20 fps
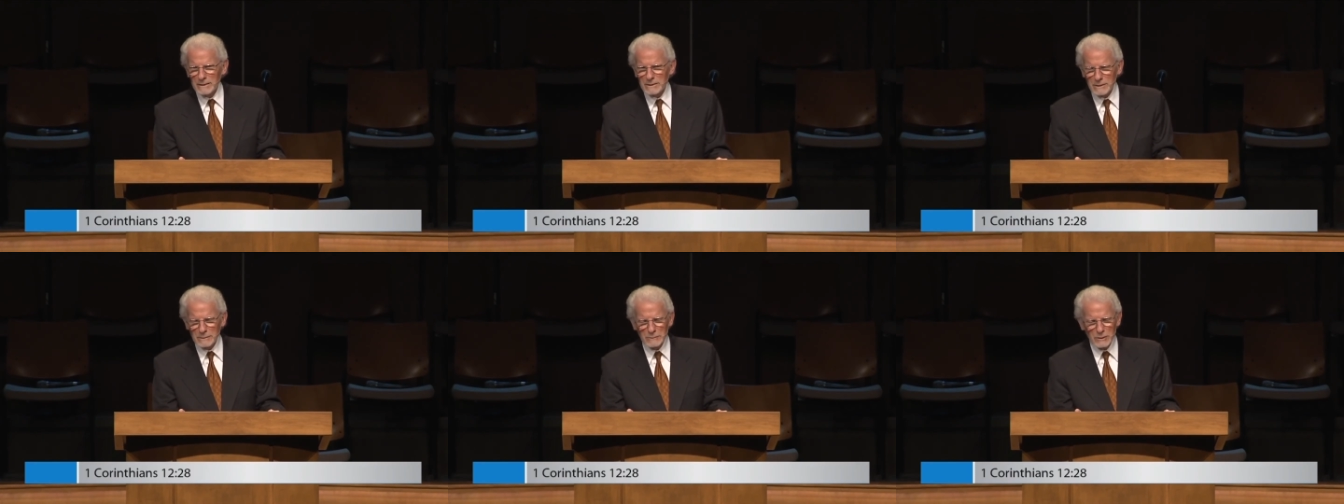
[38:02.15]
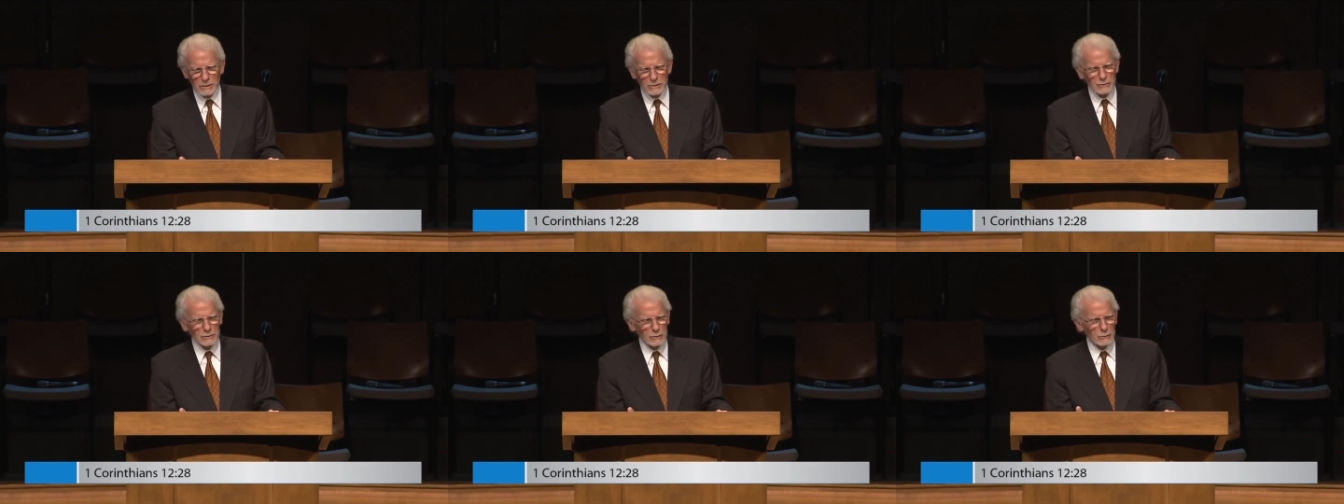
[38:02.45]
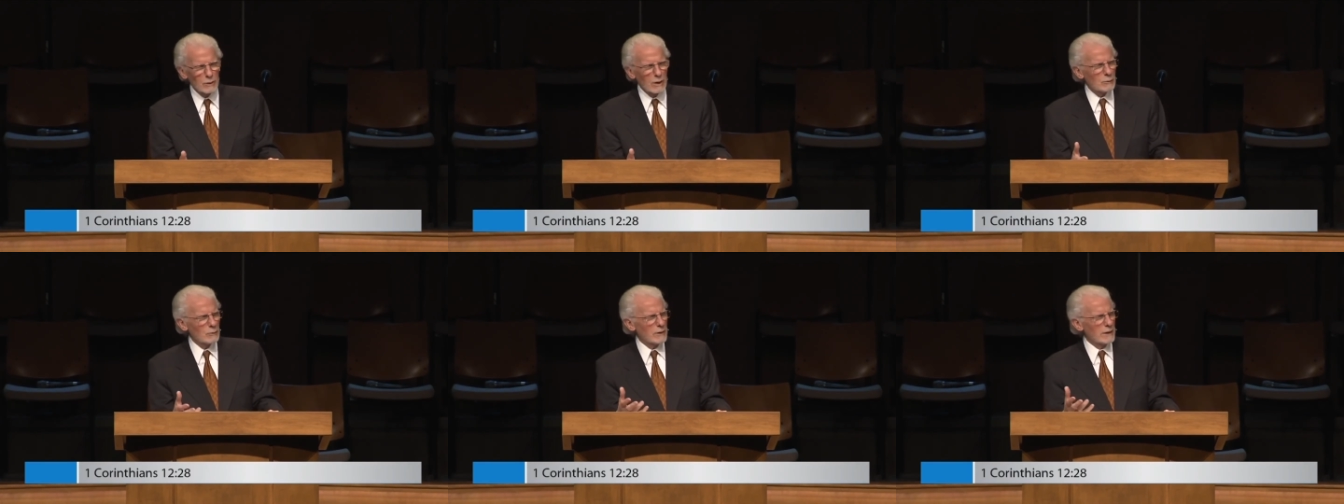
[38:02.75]
Similar
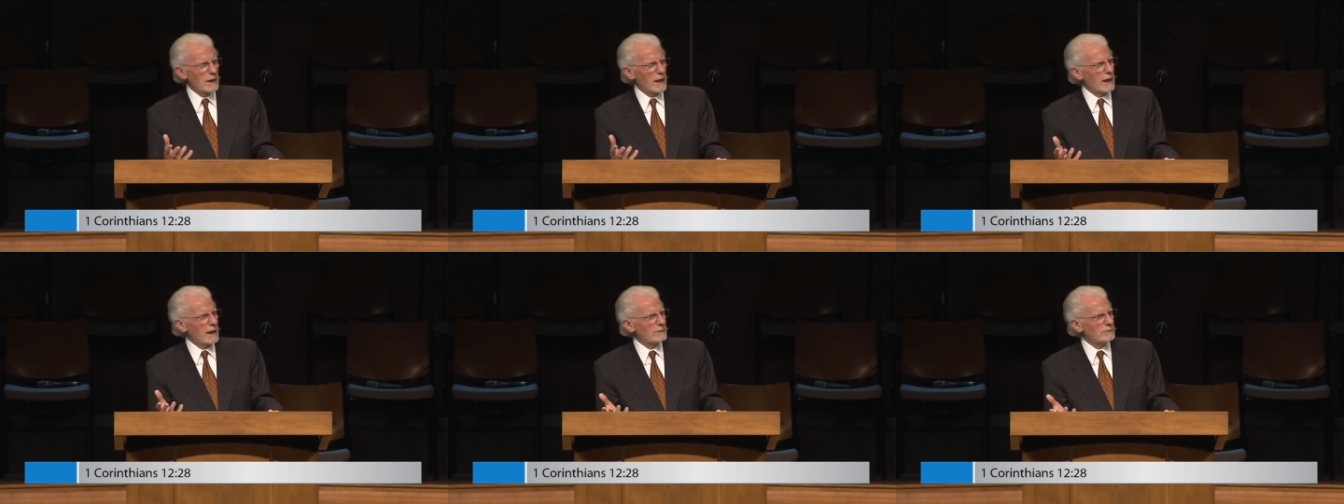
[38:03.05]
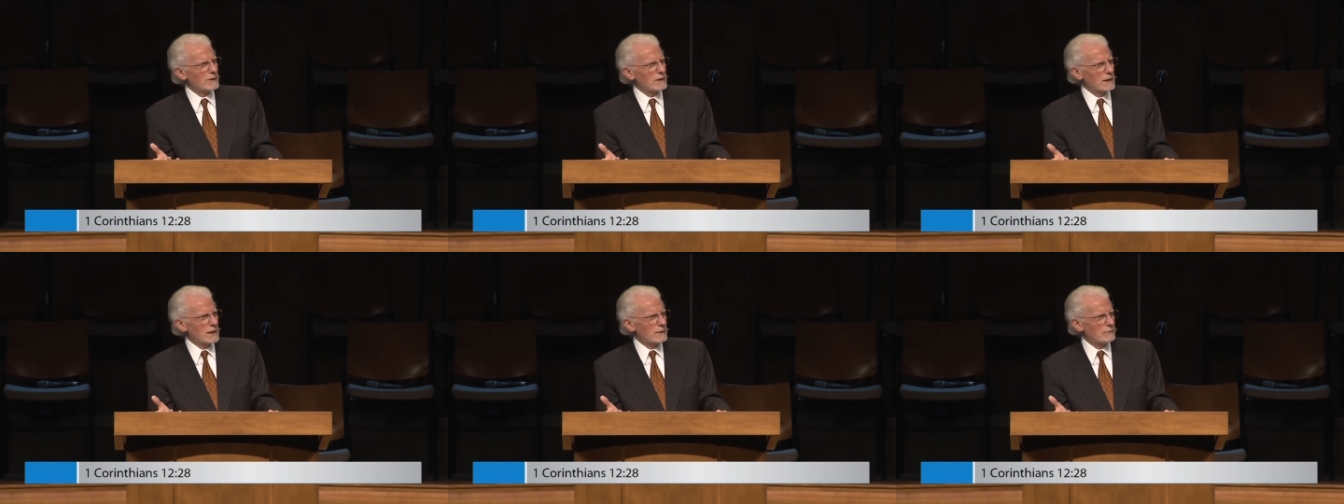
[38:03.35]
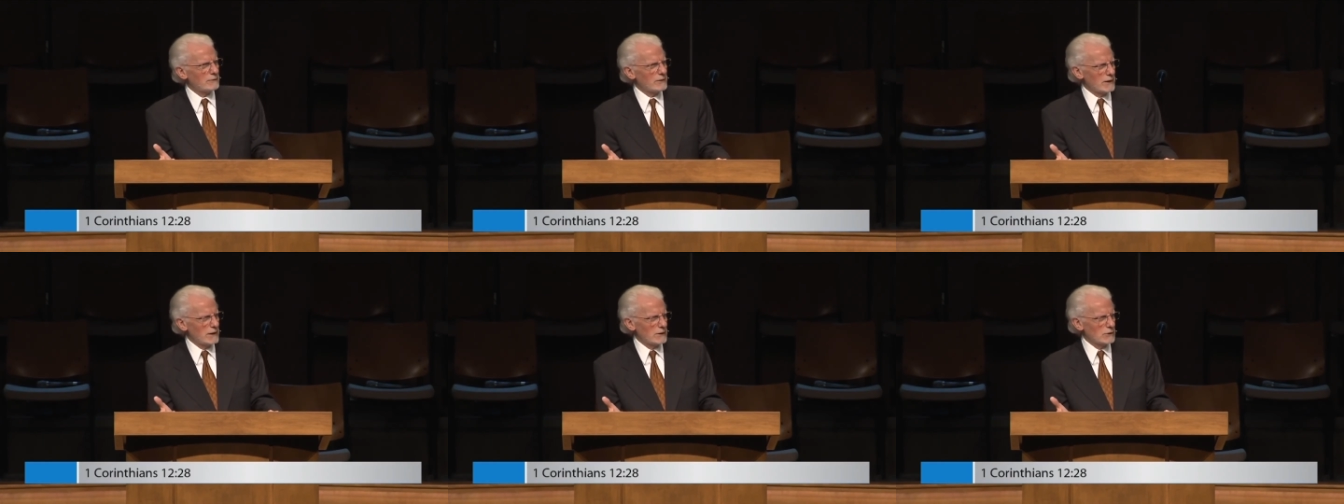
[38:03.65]
to what we have in
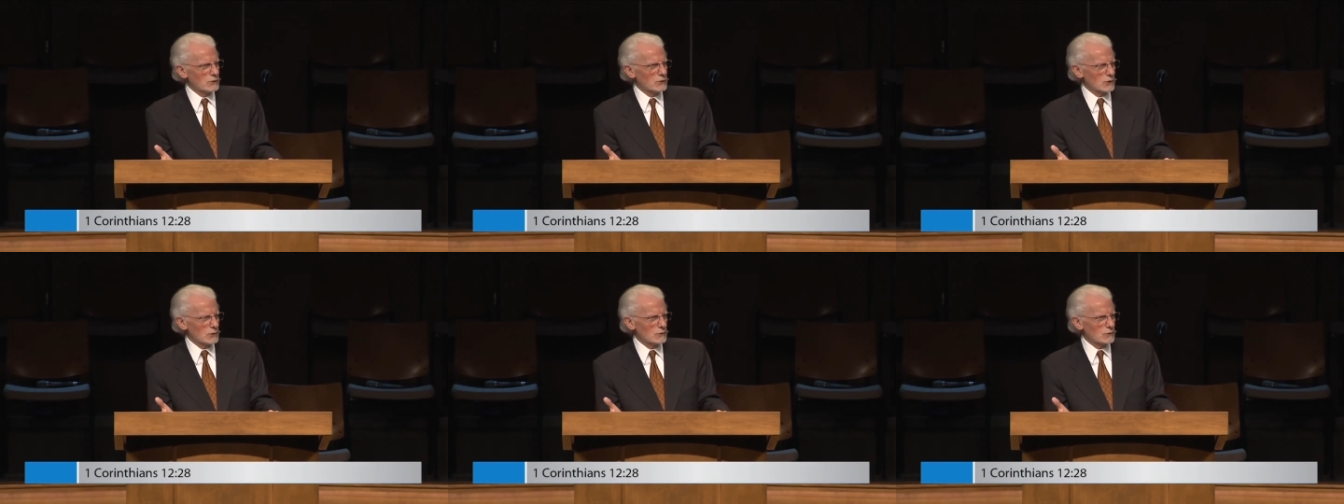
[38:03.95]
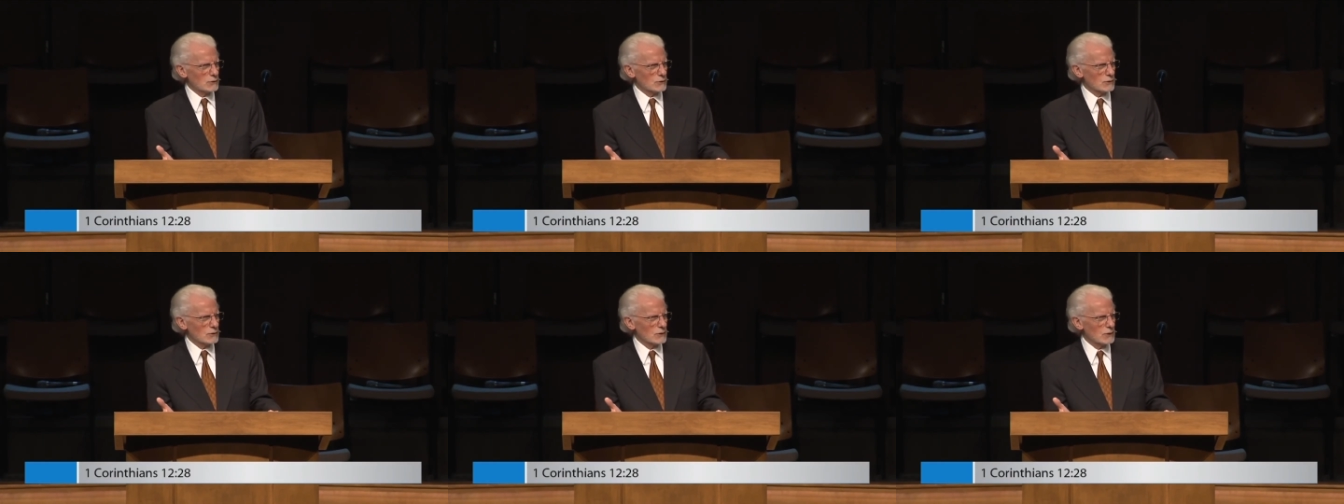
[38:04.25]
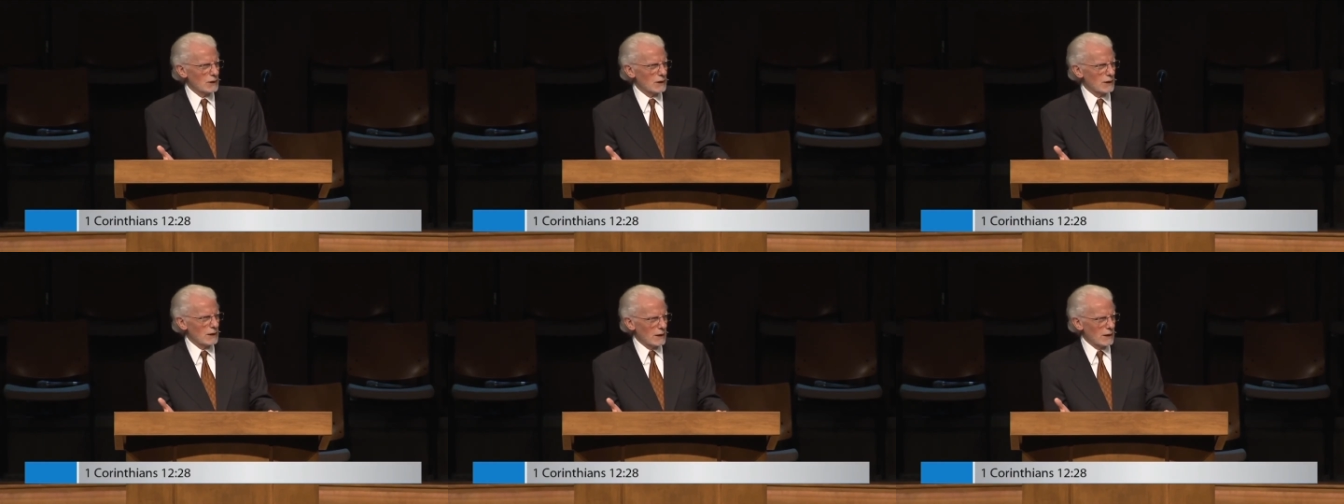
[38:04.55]
Ephesians.